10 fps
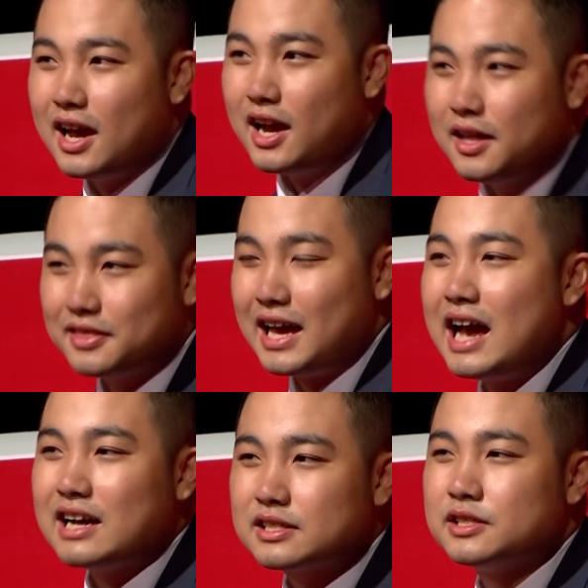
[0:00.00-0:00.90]
that
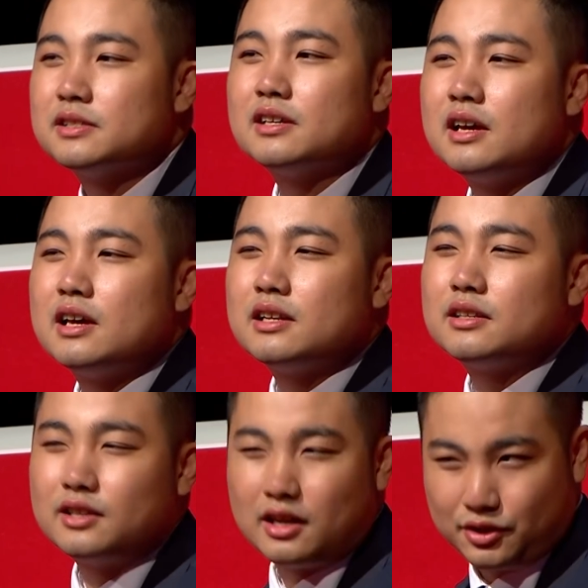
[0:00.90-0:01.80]
accent,
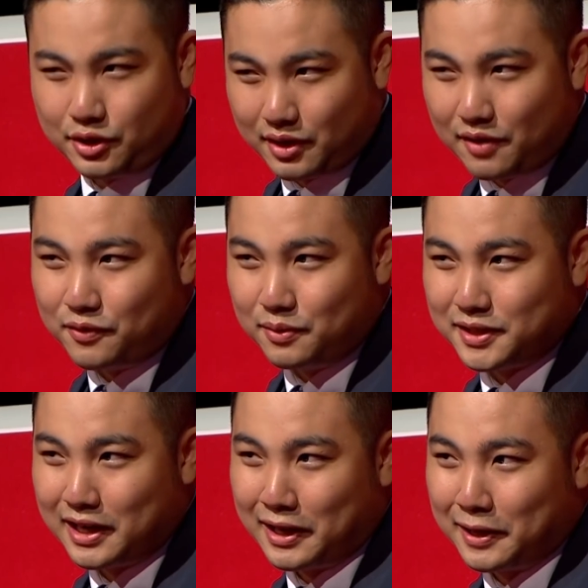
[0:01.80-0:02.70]
do you come from
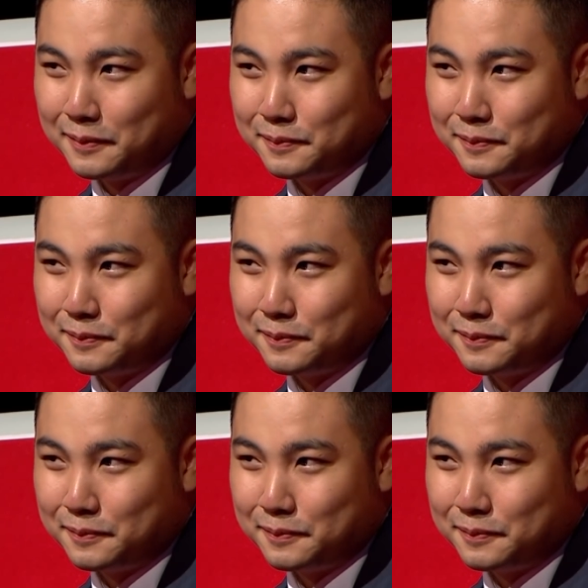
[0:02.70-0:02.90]
Sydney?